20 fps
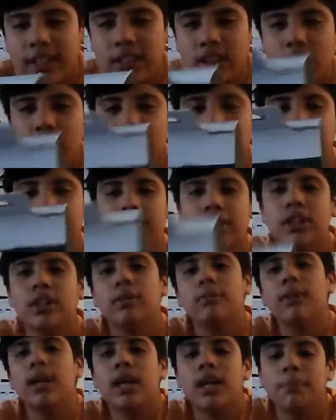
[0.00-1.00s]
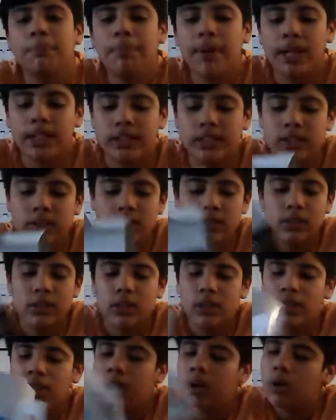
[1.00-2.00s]
I already started the video, I'm not gonna pause
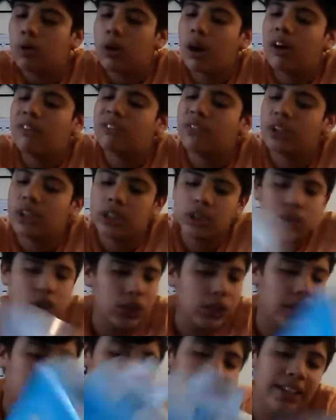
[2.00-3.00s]
it. Raw footage.